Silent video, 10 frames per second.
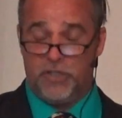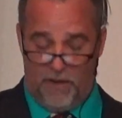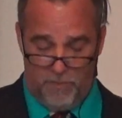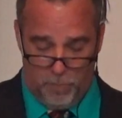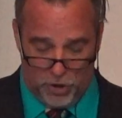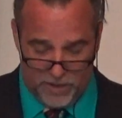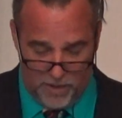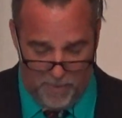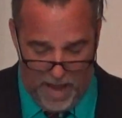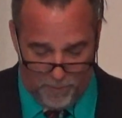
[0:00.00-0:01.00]
7 books of
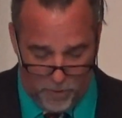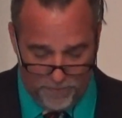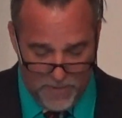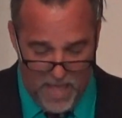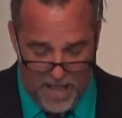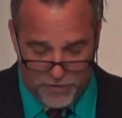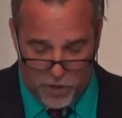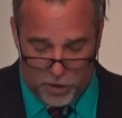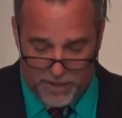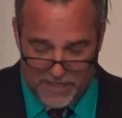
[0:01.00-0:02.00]
the Bible, and
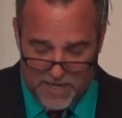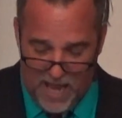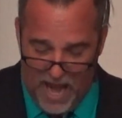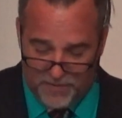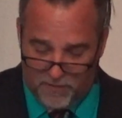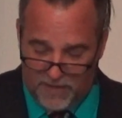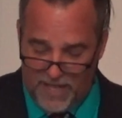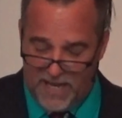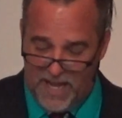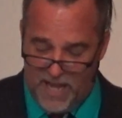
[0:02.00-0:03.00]
certainly denied the
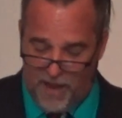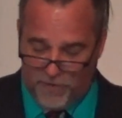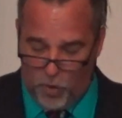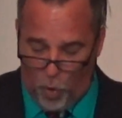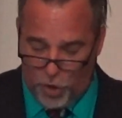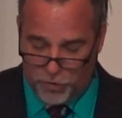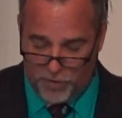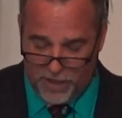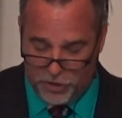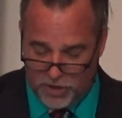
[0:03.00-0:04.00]
validity of the oral
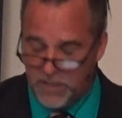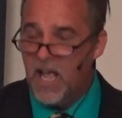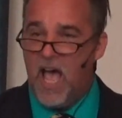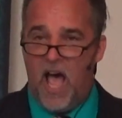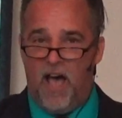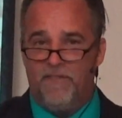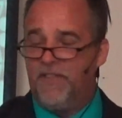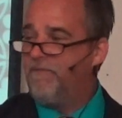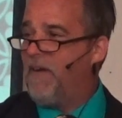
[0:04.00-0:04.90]
traditions of the